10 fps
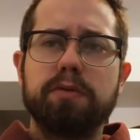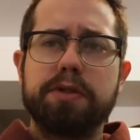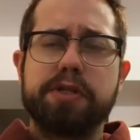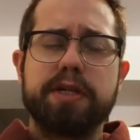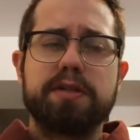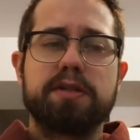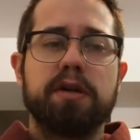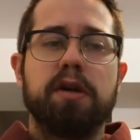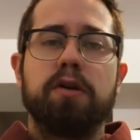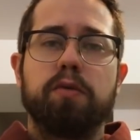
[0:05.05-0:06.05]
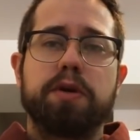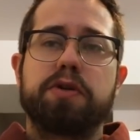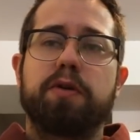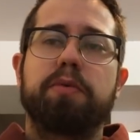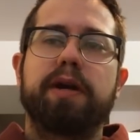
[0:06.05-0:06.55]
which is, which
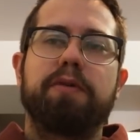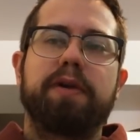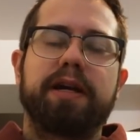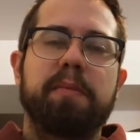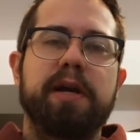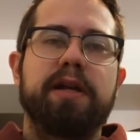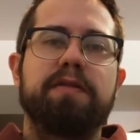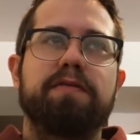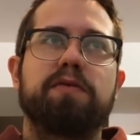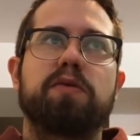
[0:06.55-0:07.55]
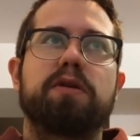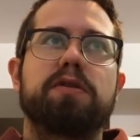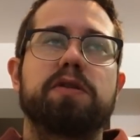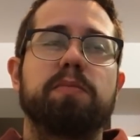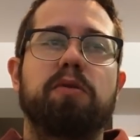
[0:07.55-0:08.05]
herb would I recommend
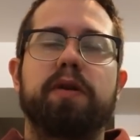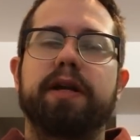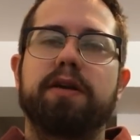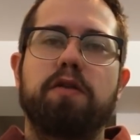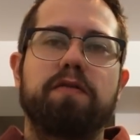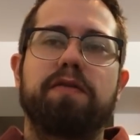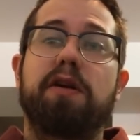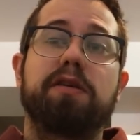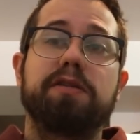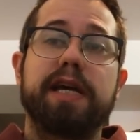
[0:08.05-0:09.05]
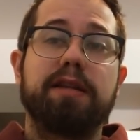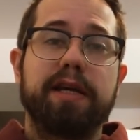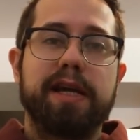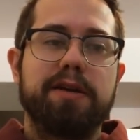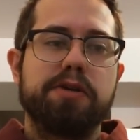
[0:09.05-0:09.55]
for supporting overall
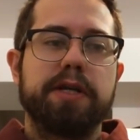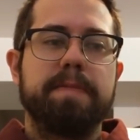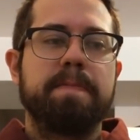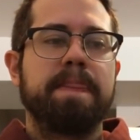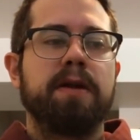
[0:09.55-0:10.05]
daily energy